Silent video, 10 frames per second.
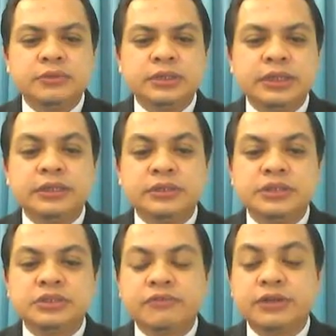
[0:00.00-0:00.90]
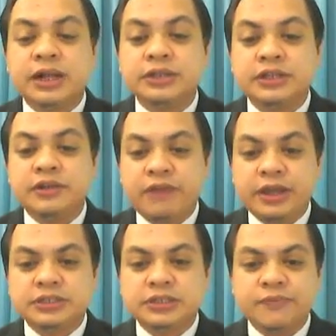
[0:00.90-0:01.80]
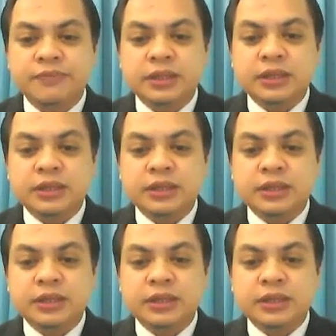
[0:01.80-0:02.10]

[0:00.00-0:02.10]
with the interest of the culture effects.